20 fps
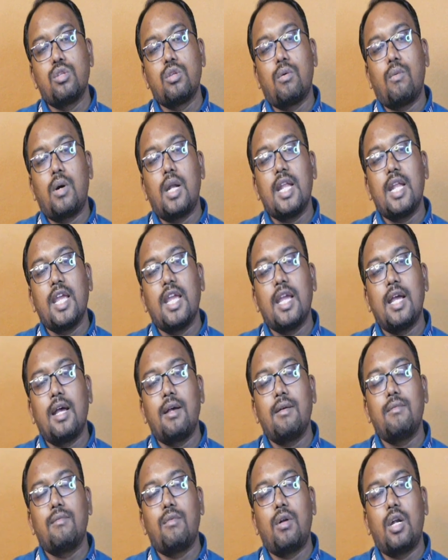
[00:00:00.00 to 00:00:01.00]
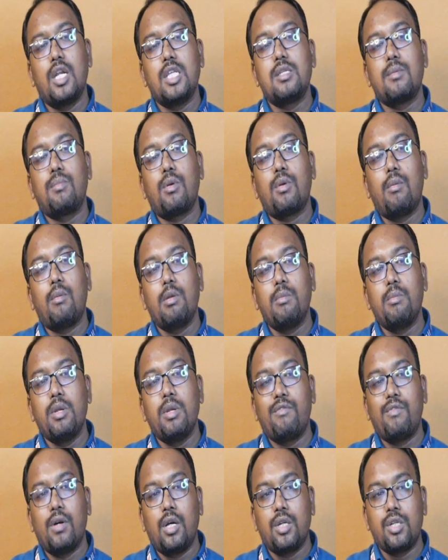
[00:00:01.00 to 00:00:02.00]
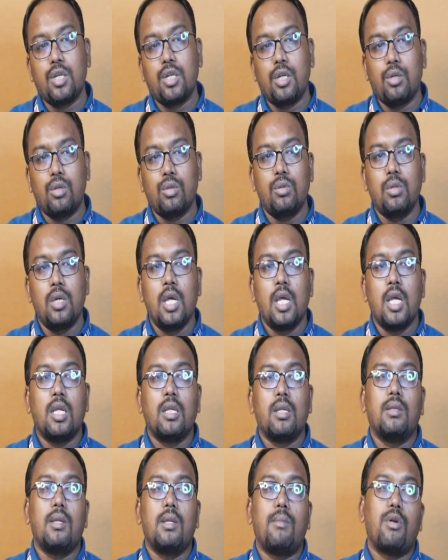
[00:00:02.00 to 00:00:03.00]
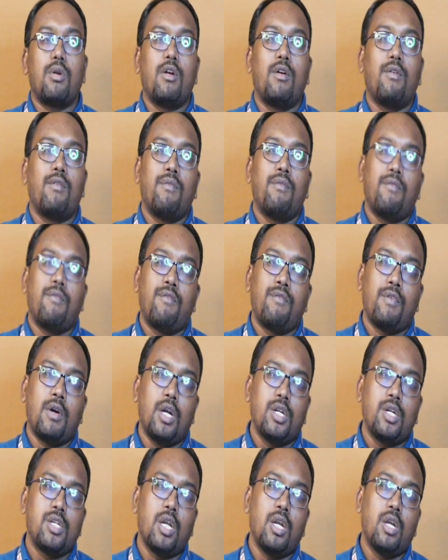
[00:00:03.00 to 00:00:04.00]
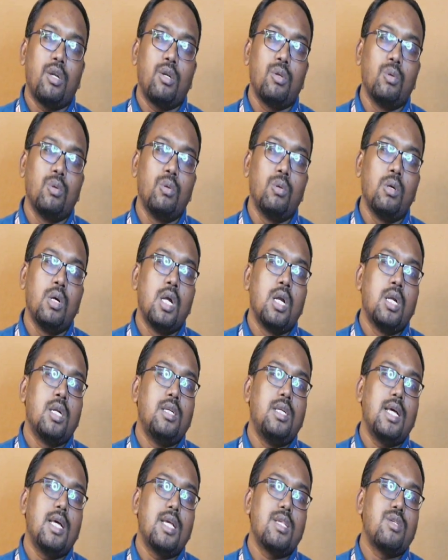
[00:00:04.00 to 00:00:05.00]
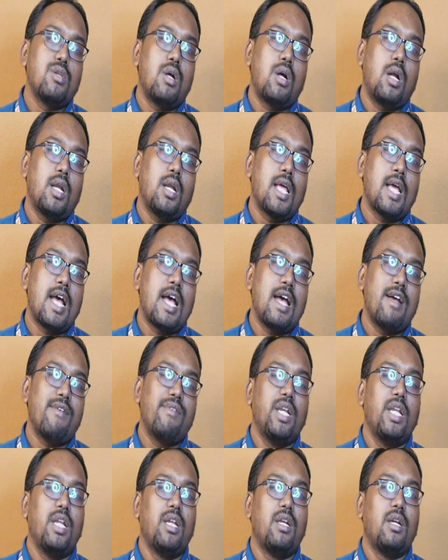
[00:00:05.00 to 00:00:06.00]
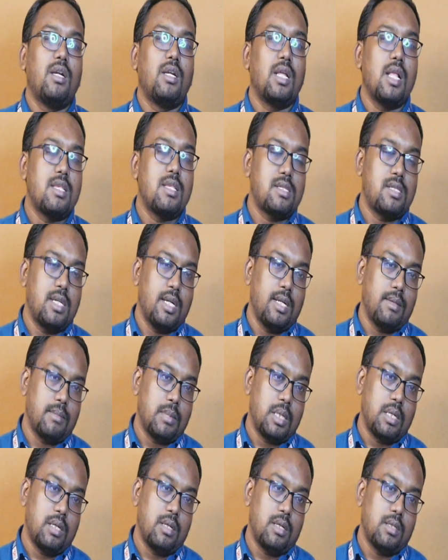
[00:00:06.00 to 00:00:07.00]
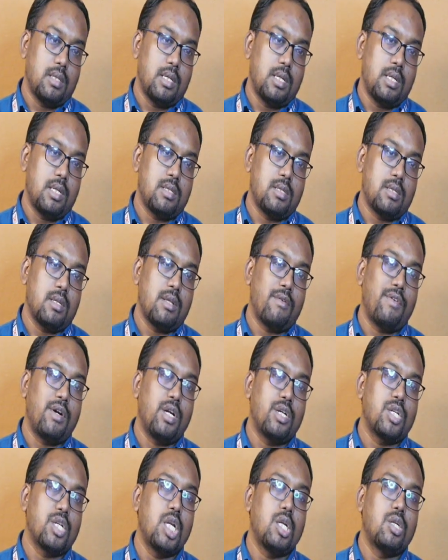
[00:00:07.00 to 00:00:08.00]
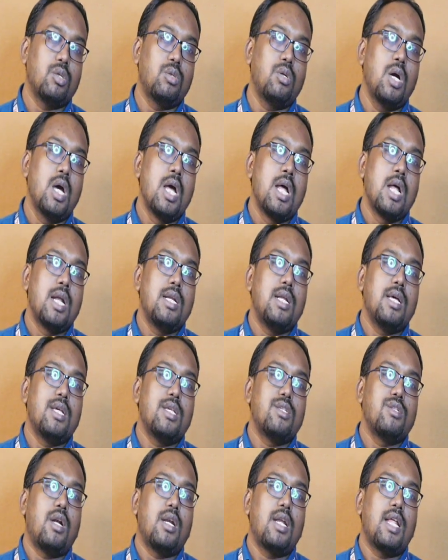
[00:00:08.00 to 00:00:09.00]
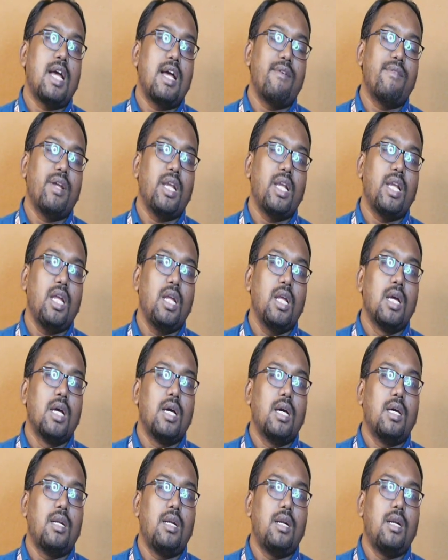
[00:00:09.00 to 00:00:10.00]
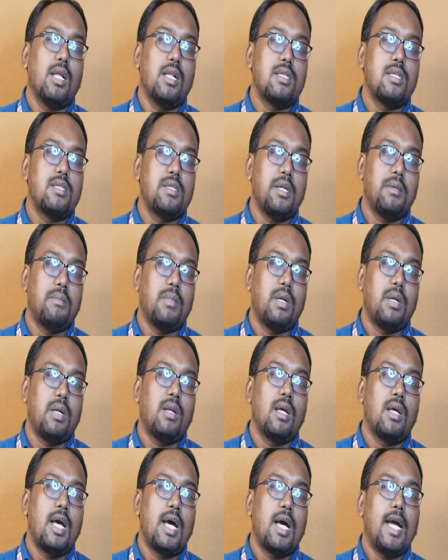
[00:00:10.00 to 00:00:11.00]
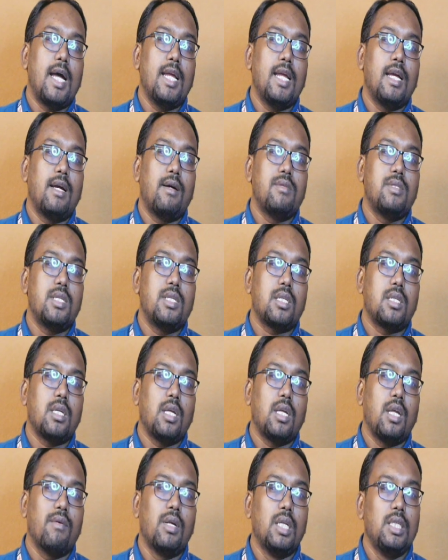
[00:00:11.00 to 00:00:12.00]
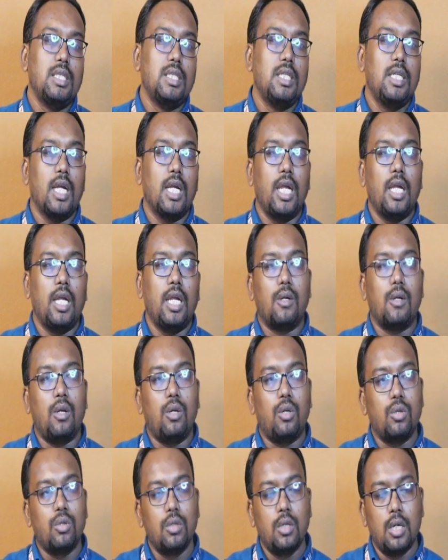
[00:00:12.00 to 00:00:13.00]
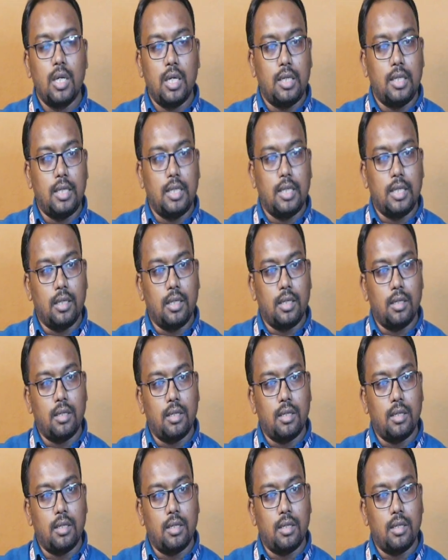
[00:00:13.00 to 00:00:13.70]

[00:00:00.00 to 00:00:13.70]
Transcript: what I have, what is the problem in function 2? Function 2 does not have any return statement. The function 2 does not have any return statement. I have just given a equal to 10.